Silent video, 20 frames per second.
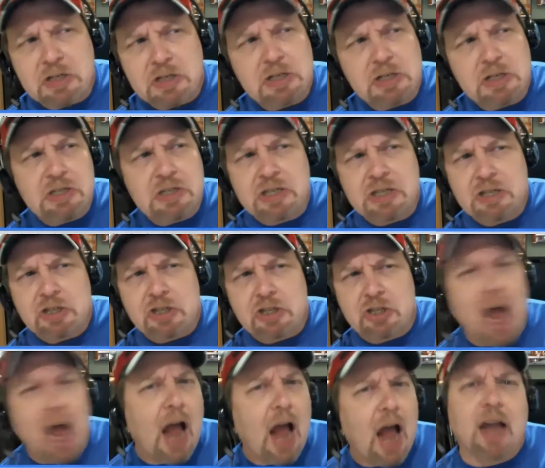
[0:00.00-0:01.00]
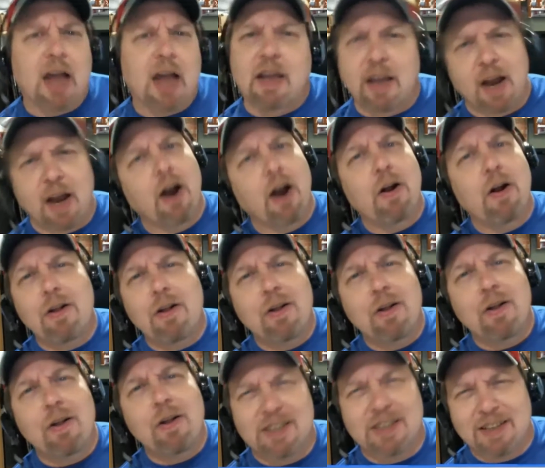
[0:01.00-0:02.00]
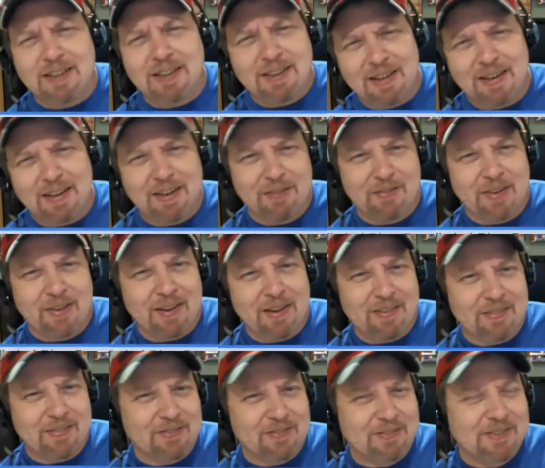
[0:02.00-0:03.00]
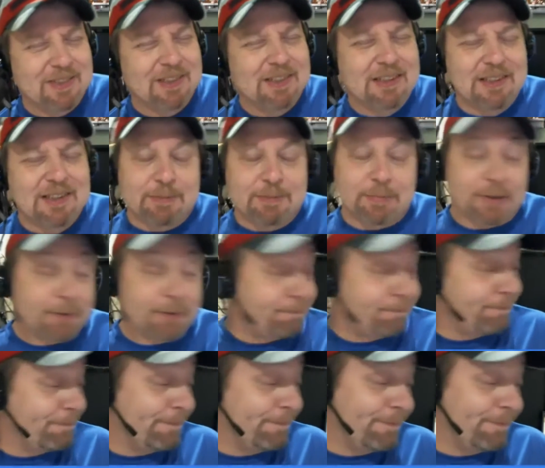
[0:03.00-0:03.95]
she's in shock, Carol. What do you think about? But